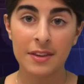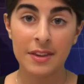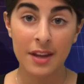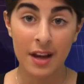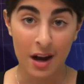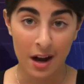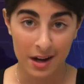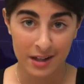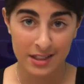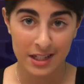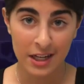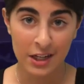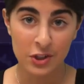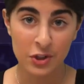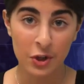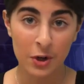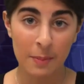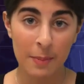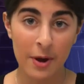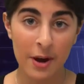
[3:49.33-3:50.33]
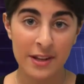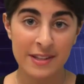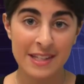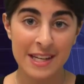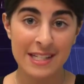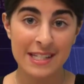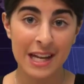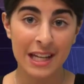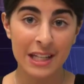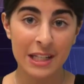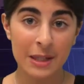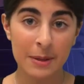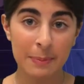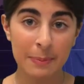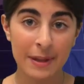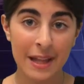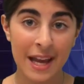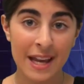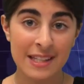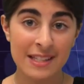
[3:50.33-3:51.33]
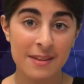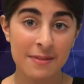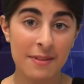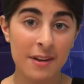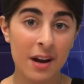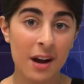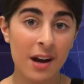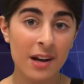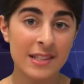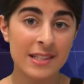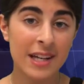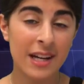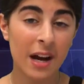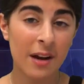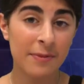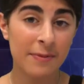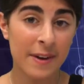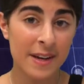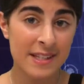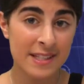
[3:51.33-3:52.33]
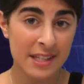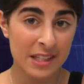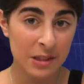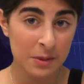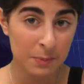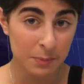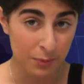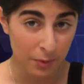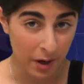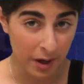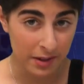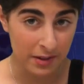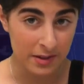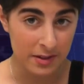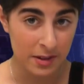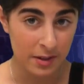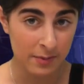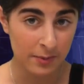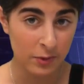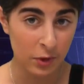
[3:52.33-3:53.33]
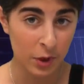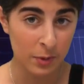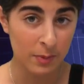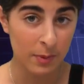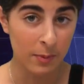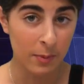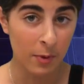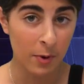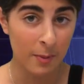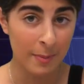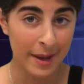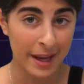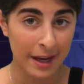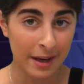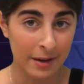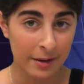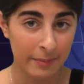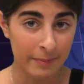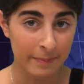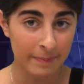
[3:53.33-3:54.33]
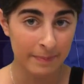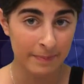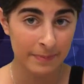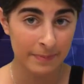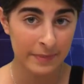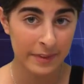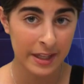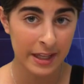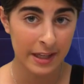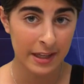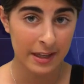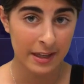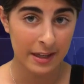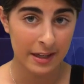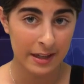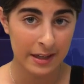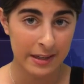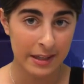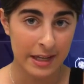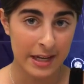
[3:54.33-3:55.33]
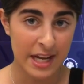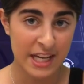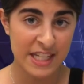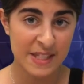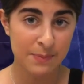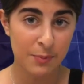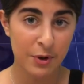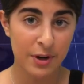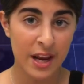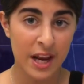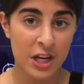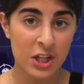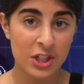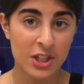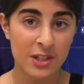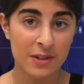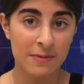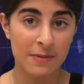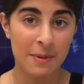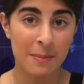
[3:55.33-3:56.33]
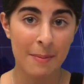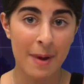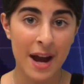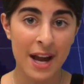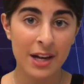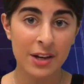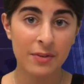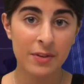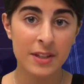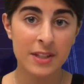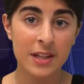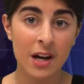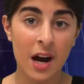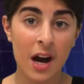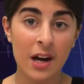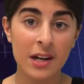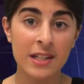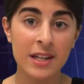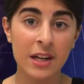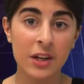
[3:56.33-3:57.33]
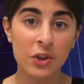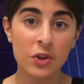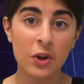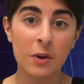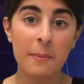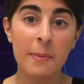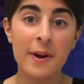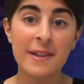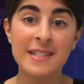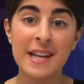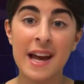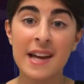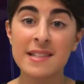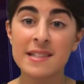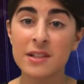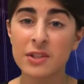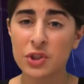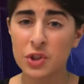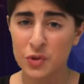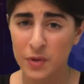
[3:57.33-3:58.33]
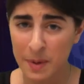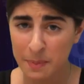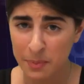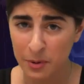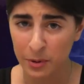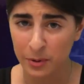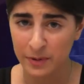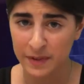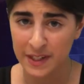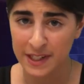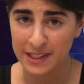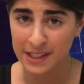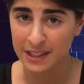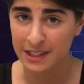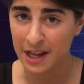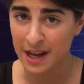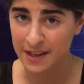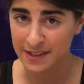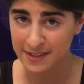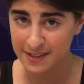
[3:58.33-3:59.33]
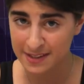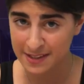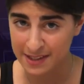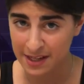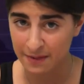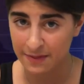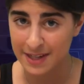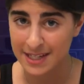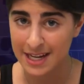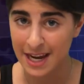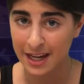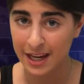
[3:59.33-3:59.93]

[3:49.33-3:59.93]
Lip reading: The Arctic shorebirds and delicate plants of the Arctic are facing the brunt of global warming. The nest predation of the migrant Arctic shorebirds has tripled in the last 7